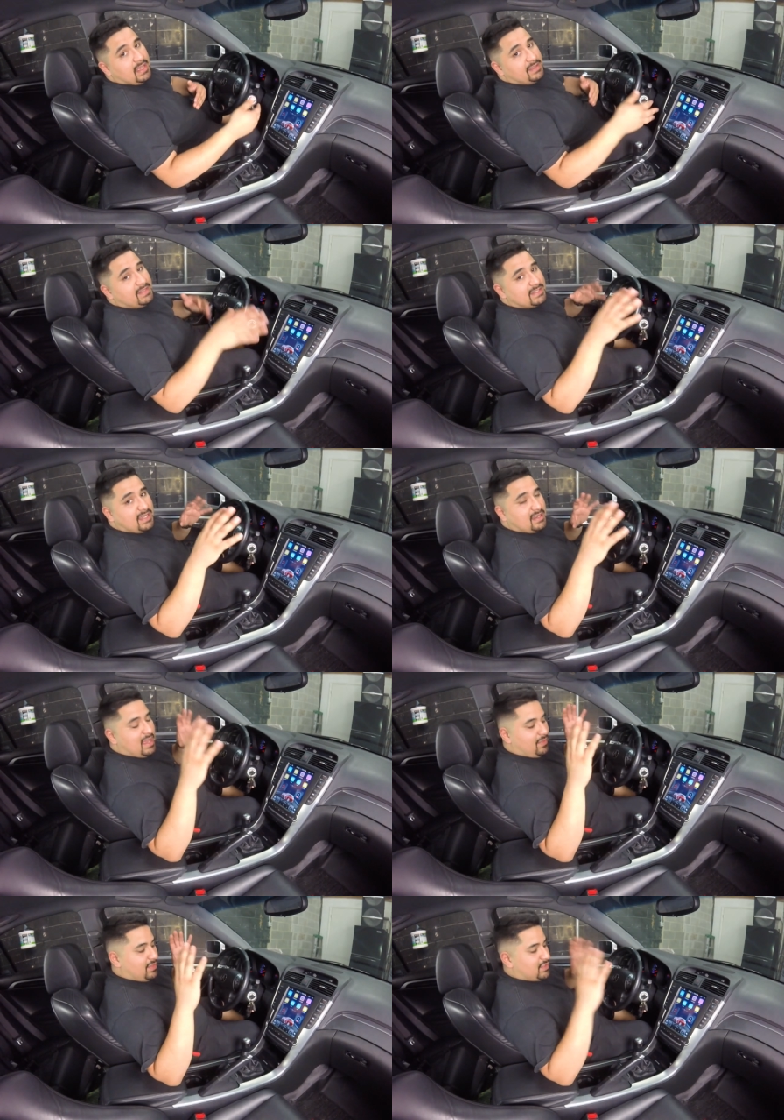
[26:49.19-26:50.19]
and that's kind
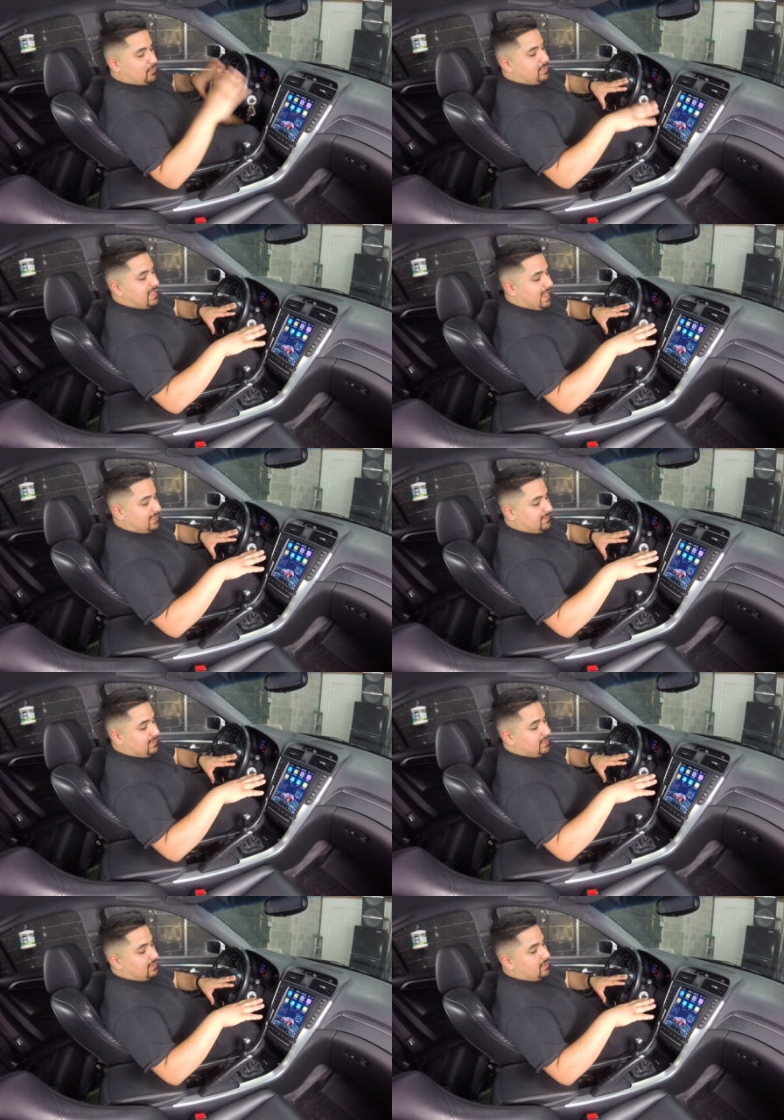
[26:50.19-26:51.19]
of how this would be
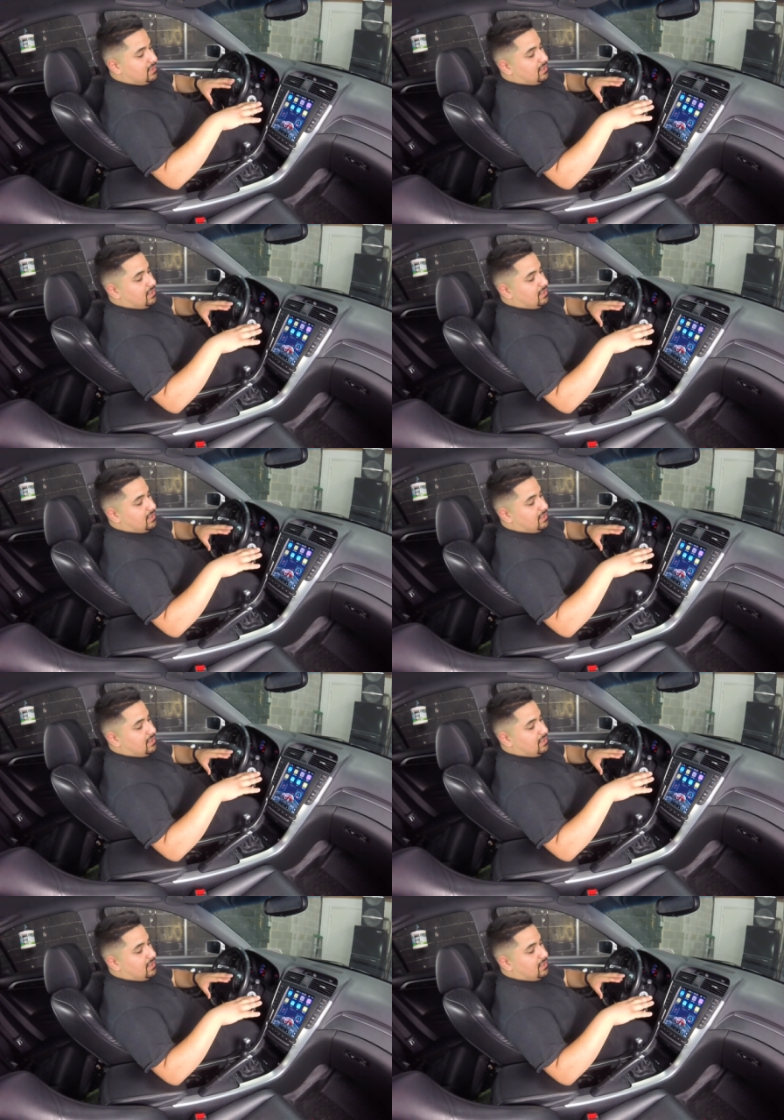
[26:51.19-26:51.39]
activated.